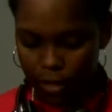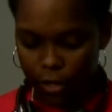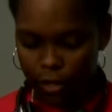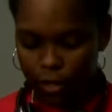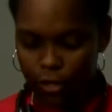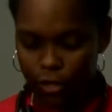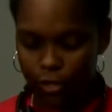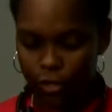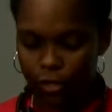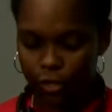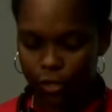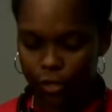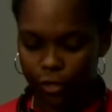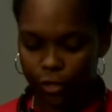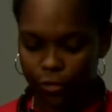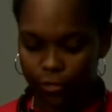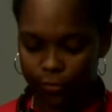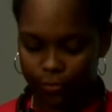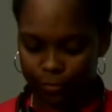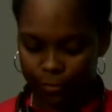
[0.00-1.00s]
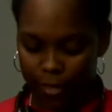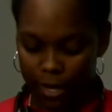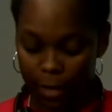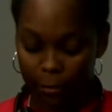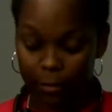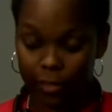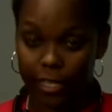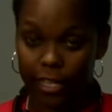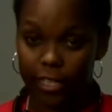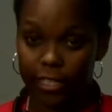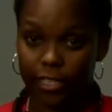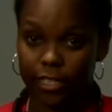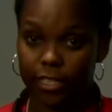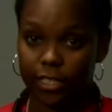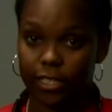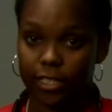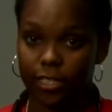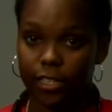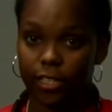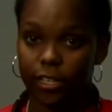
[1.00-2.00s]
your
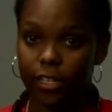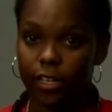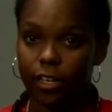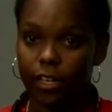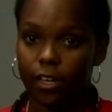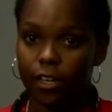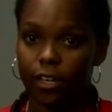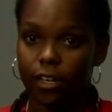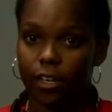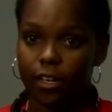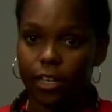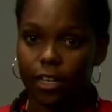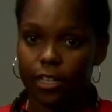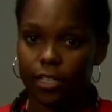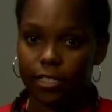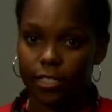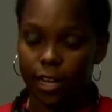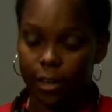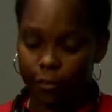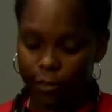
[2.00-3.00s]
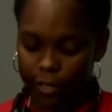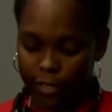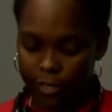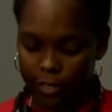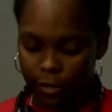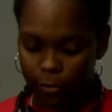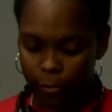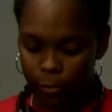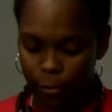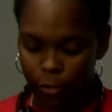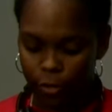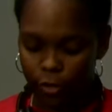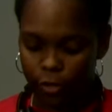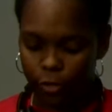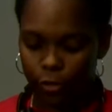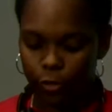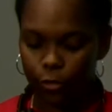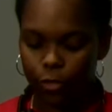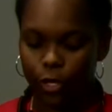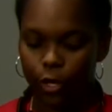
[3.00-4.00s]
application is not running anymore,
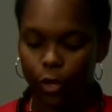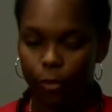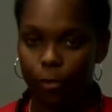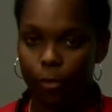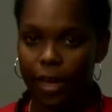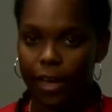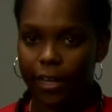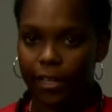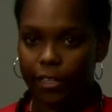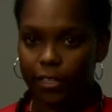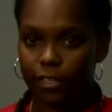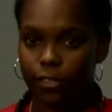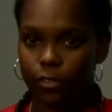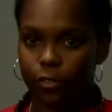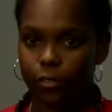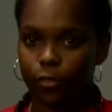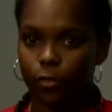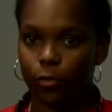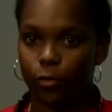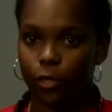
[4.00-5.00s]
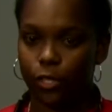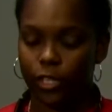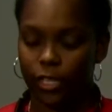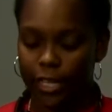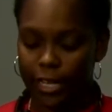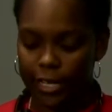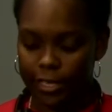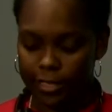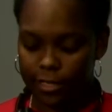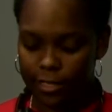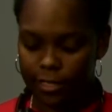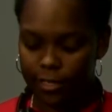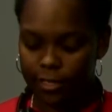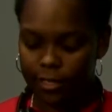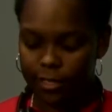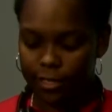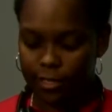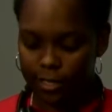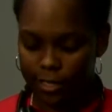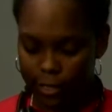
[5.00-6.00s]
you go back to where your last
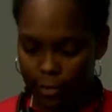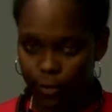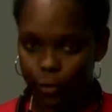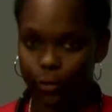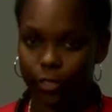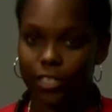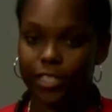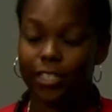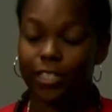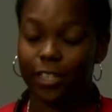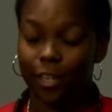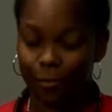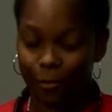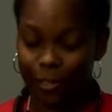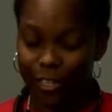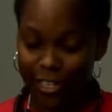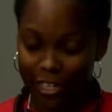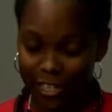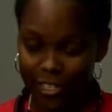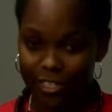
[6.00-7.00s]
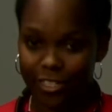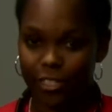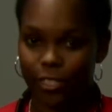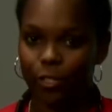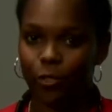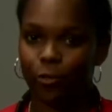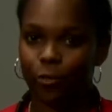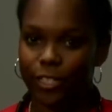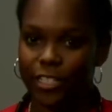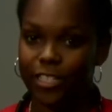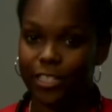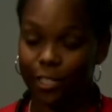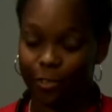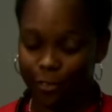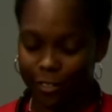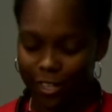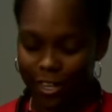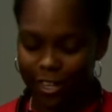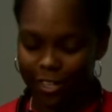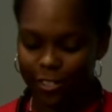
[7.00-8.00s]
sequence number is. You
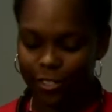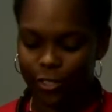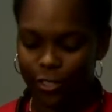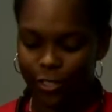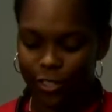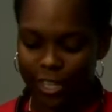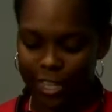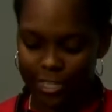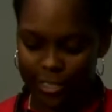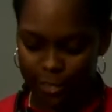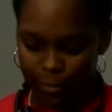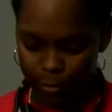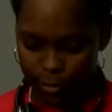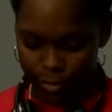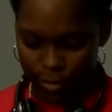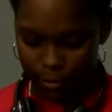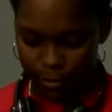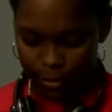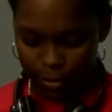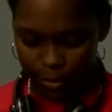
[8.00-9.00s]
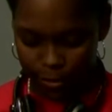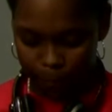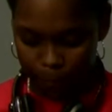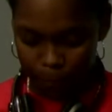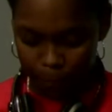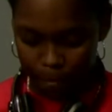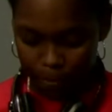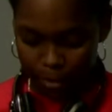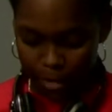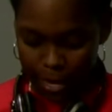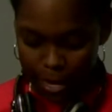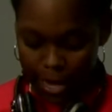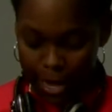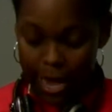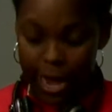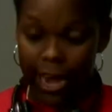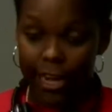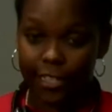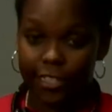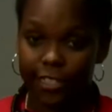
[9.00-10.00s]
resynchronize to your last sequence number.
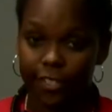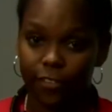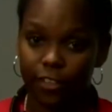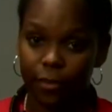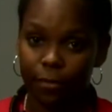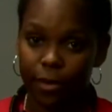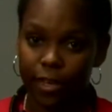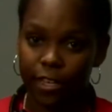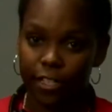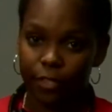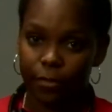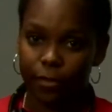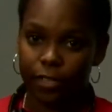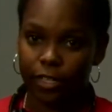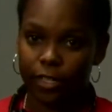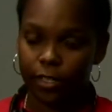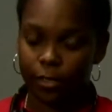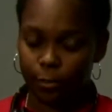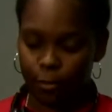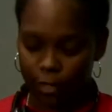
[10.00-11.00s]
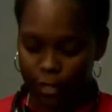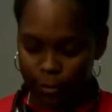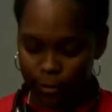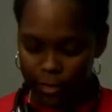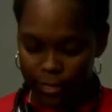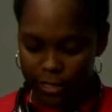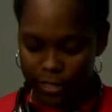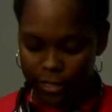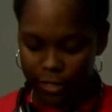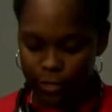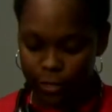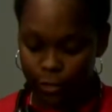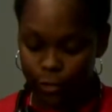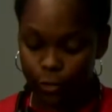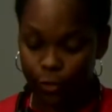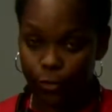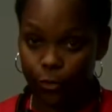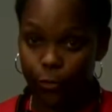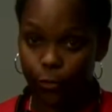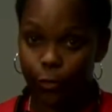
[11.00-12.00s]
Activity management pretty much is
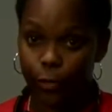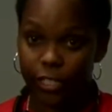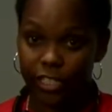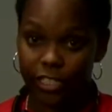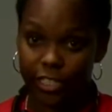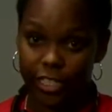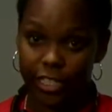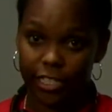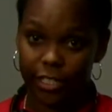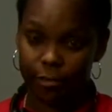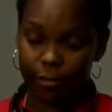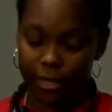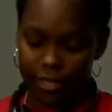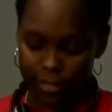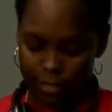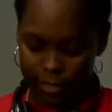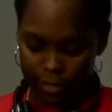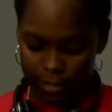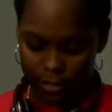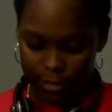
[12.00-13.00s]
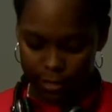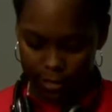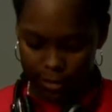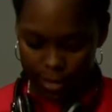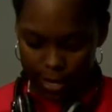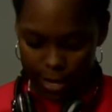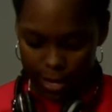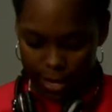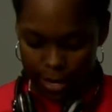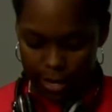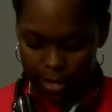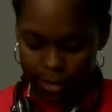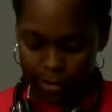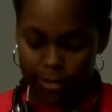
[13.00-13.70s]
used for exchanging messages, and